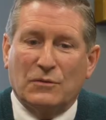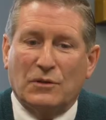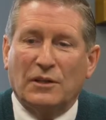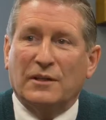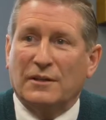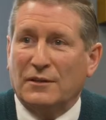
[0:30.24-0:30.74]

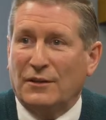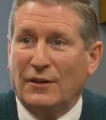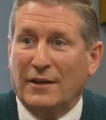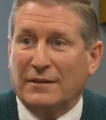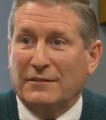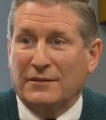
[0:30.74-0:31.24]
click and
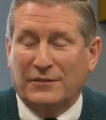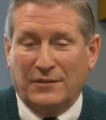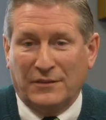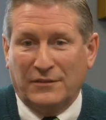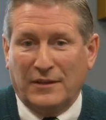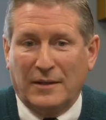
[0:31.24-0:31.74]
collect as an
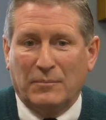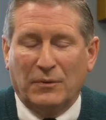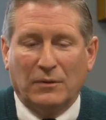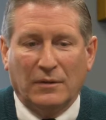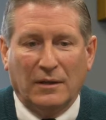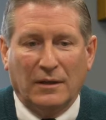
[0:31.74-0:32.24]

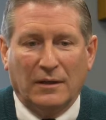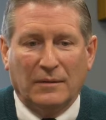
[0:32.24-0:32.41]
example.